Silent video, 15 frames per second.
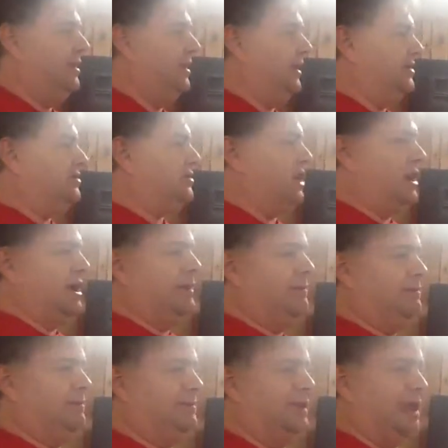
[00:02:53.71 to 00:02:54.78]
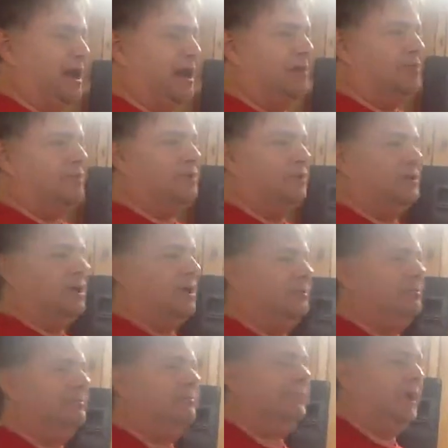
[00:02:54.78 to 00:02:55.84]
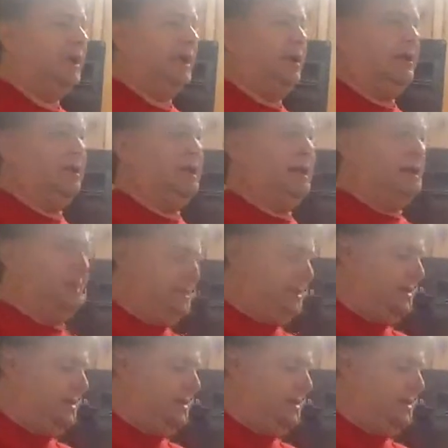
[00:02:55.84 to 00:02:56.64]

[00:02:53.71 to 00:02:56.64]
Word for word: It's time now to come and uh,